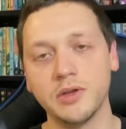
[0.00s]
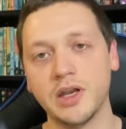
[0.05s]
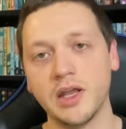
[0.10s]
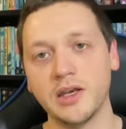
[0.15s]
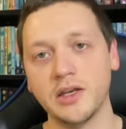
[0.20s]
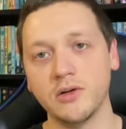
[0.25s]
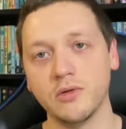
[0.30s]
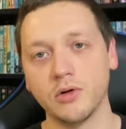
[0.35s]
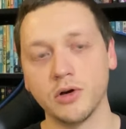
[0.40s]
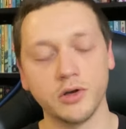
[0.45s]

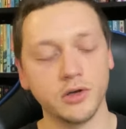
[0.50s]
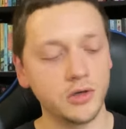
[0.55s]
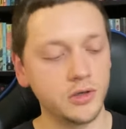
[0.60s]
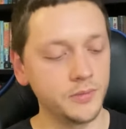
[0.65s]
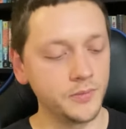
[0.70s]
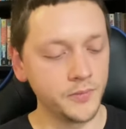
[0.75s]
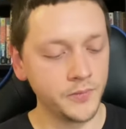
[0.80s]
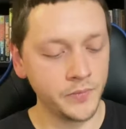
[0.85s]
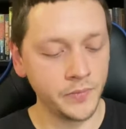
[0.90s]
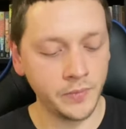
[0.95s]
any order.
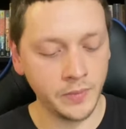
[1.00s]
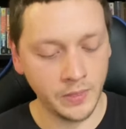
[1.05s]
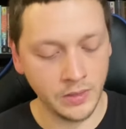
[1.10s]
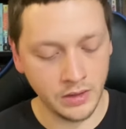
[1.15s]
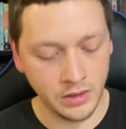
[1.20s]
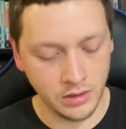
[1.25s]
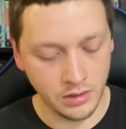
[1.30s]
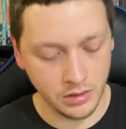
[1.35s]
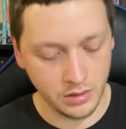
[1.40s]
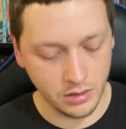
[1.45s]

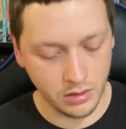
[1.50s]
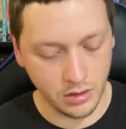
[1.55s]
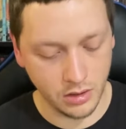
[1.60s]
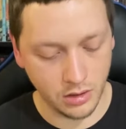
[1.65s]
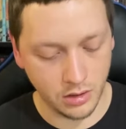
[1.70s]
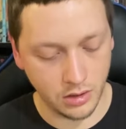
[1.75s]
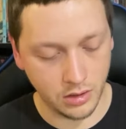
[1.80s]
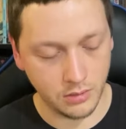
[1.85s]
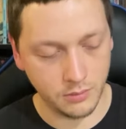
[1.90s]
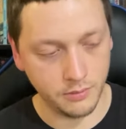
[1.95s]

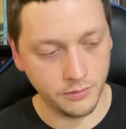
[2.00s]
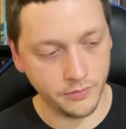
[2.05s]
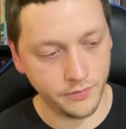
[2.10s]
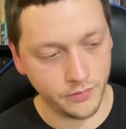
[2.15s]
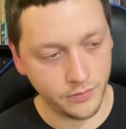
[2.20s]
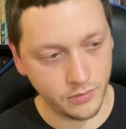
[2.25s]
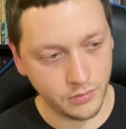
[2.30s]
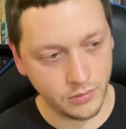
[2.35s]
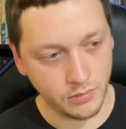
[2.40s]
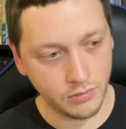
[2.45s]
And
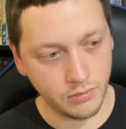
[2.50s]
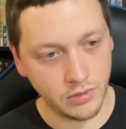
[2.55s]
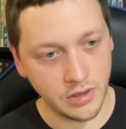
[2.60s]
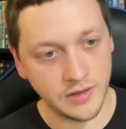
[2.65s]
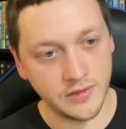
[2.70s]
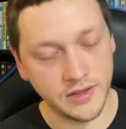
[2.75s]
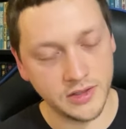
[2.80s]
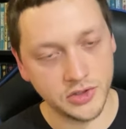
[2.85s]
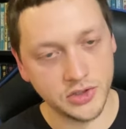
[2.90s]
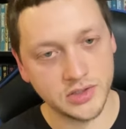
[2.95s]

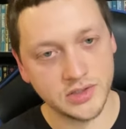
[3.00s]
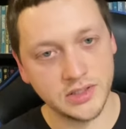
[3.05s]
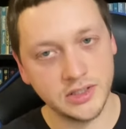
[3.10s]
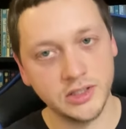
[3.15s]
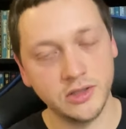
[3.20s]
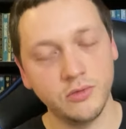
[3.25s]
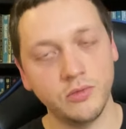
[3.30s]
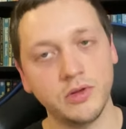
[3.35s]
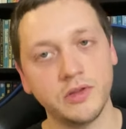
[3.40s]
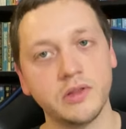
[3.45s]
they just
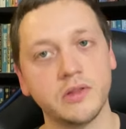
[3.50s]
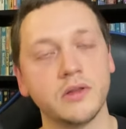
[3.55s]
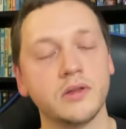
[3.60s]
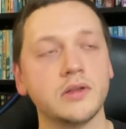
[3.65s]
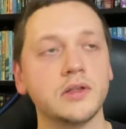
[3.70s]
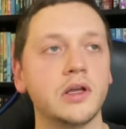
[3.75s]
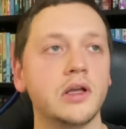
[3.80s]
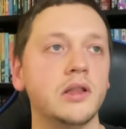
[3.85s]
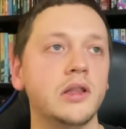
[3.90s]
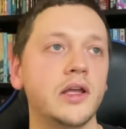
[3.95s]
deal with
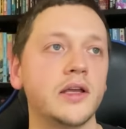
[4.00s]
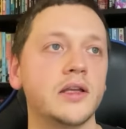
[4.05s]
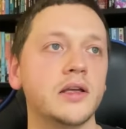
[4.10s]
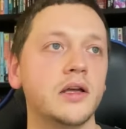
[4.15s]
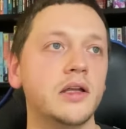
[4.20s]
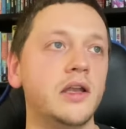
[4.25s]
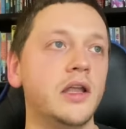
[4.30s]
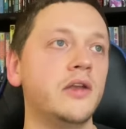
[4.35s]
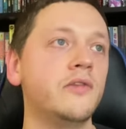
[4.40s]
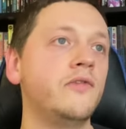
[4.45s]
like
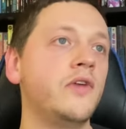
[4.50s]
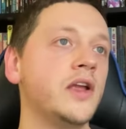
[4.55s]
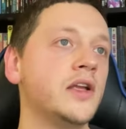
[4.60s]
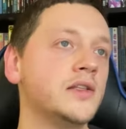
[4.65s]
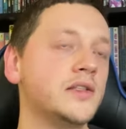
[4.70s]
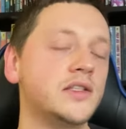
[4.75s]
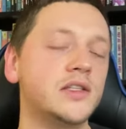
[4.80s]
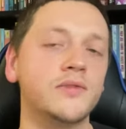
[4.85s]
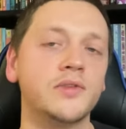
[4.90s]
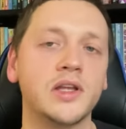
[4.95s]
an
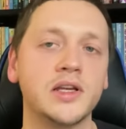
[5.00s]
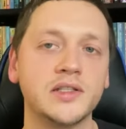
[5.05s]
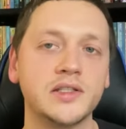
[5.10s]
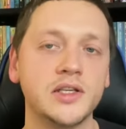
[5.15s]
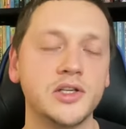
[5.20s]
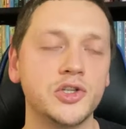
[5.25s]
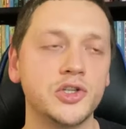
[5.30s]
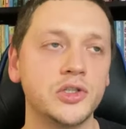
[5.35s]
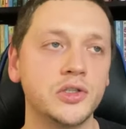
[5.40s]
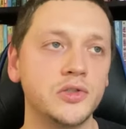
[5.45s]
advanced
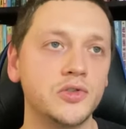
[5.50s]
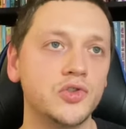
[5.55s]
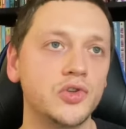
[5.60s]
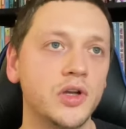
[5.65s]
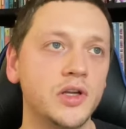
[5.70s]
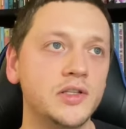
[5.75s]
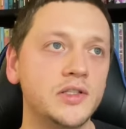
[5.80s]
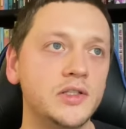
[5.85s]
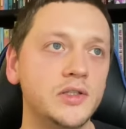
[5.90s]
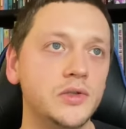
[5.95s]
civilization
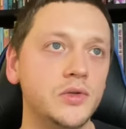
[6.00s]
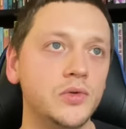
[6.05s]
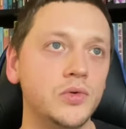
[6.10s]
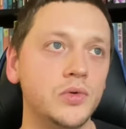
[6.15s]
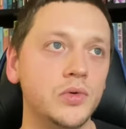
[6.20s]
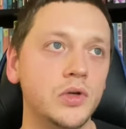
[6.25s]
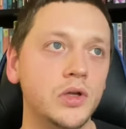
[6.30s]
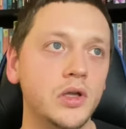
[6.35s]
trying to